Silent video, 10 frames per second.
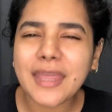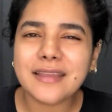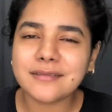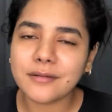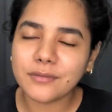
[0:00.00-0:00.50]
Like
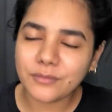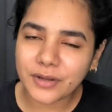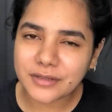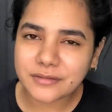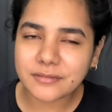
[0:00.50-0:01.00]

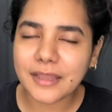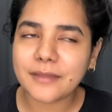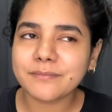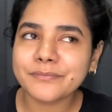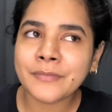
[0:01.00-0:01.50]
when it like
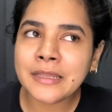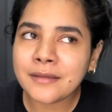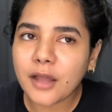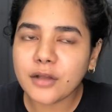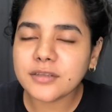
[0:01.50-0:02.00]

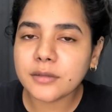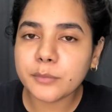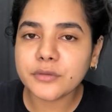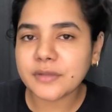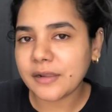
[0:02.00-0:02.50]
out of the
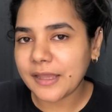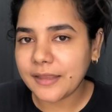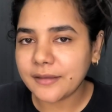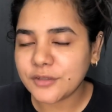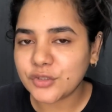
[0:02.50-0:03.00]
blues, I'll
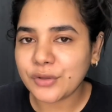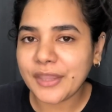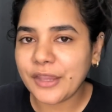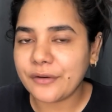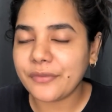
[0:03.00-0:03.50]
get itch
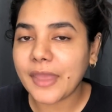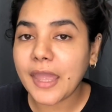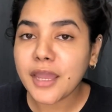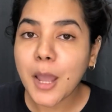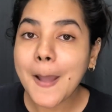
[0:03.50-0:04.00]
here and
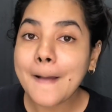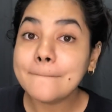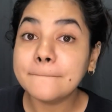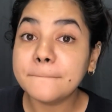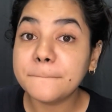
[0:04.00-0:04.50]
there,
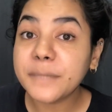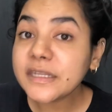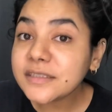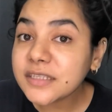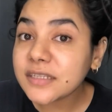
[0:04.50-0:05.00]

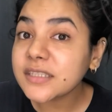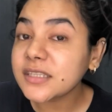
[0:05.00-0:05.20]
but the